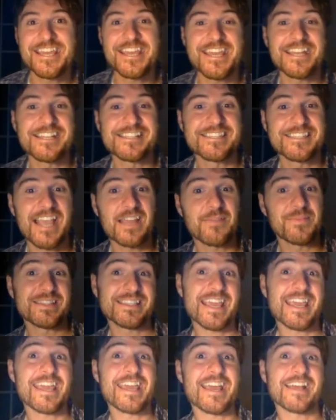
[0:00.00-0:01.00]
and
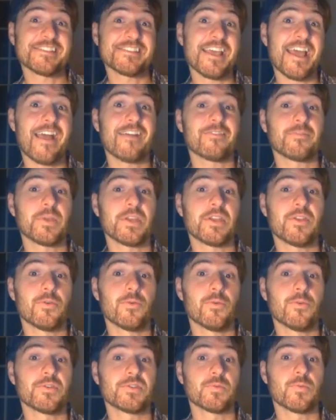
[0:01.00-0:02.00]
segments AS have to be
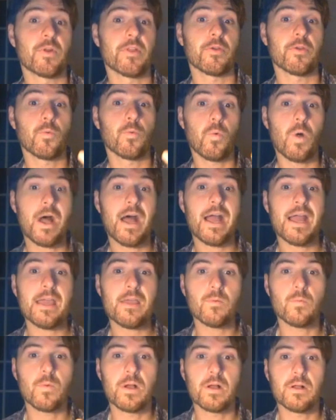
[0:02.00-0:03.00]
congruent to one another.
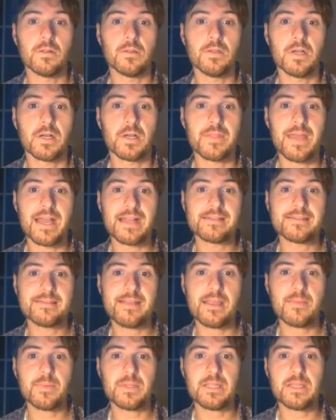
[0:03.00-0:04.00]
Why? Well, look, that
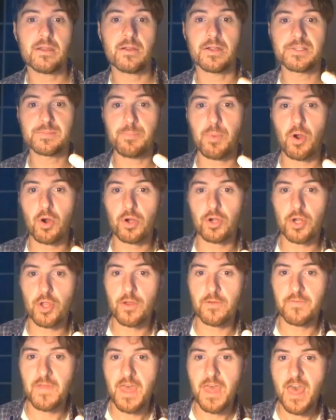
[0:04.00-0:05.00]
segment here is part
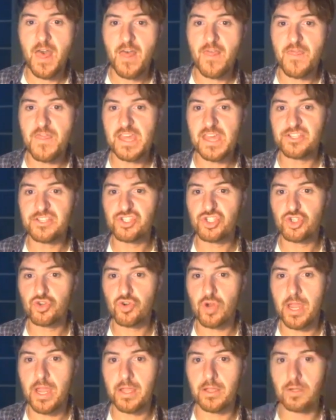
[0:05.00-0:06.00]
of this
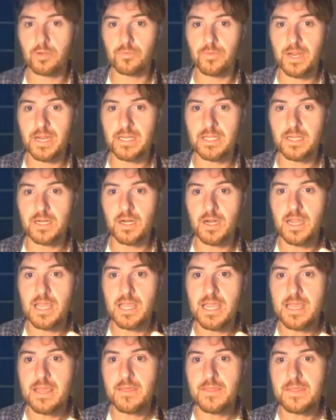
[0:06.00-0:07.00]
triangle right here.
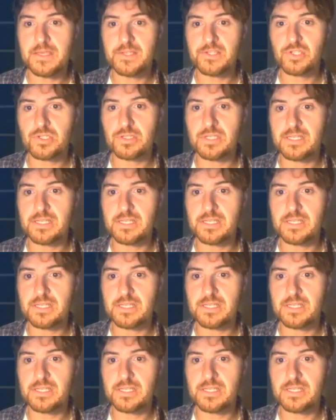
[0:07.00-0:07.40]
This